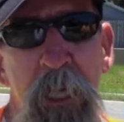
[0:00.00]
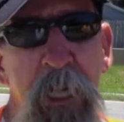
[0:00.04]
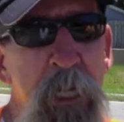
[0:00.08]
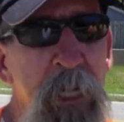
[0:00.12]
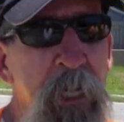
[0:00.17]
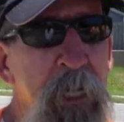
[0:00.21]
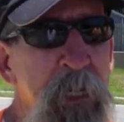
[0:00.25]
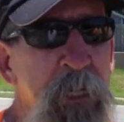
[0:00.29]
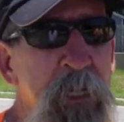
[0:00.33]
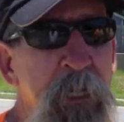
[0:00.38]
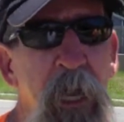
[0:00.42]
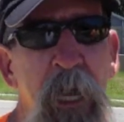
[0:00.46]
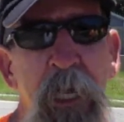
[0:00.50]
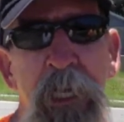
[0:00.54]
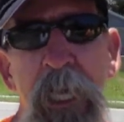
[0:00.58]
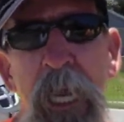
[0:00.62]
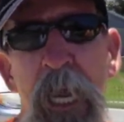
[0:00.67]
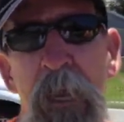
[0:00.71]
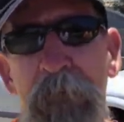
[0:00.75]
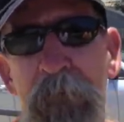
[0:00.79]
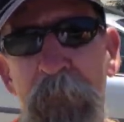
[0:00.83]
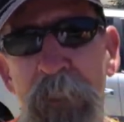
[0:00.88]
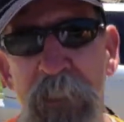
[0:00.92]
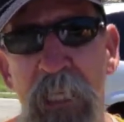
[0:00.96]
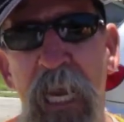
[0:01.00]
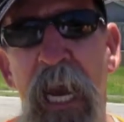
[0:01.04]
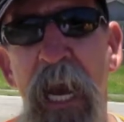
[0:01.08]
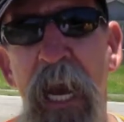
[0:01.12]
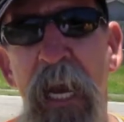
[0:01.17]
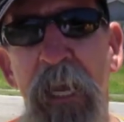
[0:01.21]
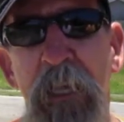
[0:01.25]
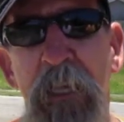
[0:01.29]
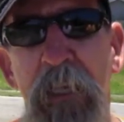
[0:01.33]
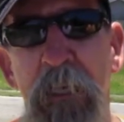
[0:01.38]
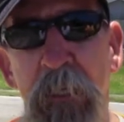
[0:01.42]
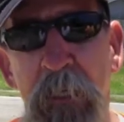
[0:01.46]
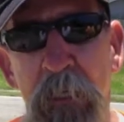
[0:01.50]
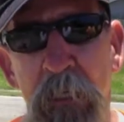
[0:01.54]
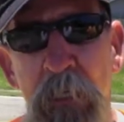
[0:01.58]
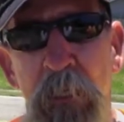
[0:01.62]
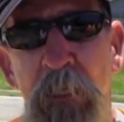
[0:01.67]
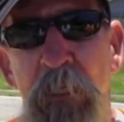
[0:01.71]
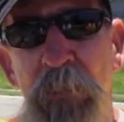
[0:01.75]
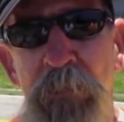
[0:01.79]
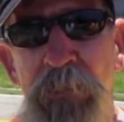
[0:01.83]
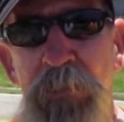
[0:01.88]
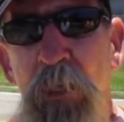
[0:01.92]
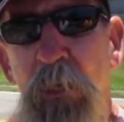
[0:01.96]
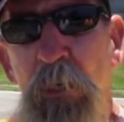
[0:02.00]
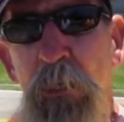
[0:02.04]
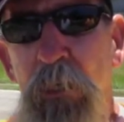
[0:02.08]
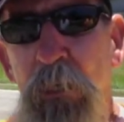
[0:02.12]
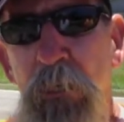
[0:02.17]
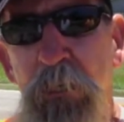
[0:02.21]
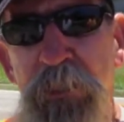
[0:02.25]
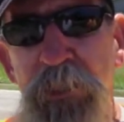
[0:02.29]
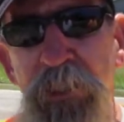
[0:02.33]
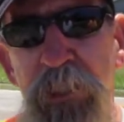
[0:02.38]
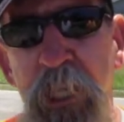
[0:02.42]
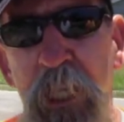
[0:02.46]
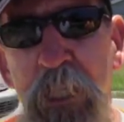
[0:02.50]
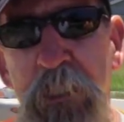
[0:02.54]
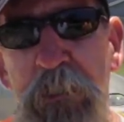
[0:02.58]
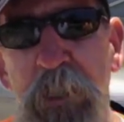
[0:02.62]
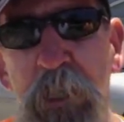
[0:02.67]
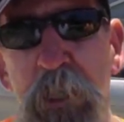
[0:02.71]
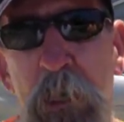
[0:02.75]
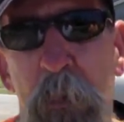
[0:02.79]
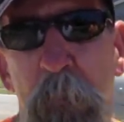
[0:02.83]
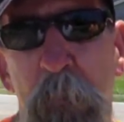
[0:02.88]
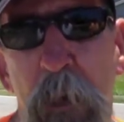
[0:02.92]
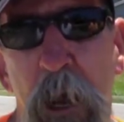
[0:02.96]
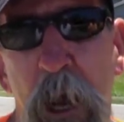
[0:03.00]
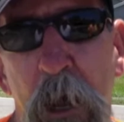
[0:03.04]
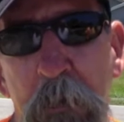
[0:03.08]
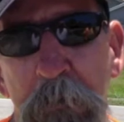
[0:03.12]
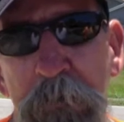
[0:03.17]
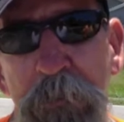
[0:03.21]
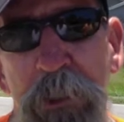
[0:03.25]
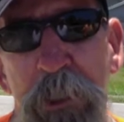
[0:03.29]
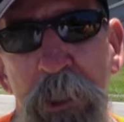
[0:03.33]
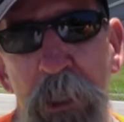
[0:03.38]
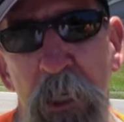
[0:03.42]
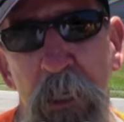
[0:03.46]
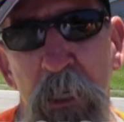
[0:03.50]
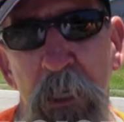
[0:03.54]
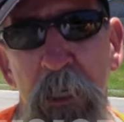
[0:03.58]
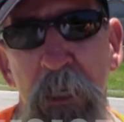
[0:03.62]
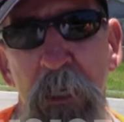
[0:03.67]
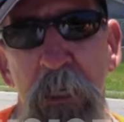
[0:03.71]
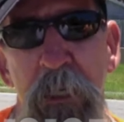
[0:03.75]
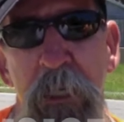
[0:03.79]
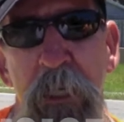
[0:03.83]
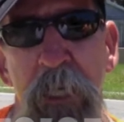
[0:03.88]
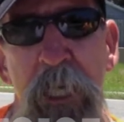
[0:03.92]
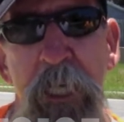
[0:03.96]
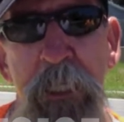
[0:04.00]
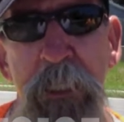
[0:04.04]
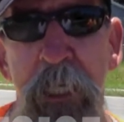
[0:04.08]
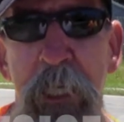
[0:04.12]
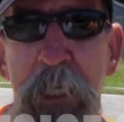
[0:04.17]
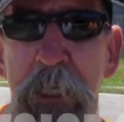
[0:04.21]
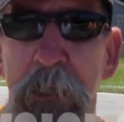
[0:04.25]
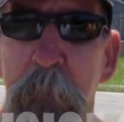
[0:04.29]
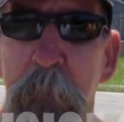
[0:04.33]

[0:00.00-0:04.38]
and uh, you have a tack, so it'll stick to the mulch. And then the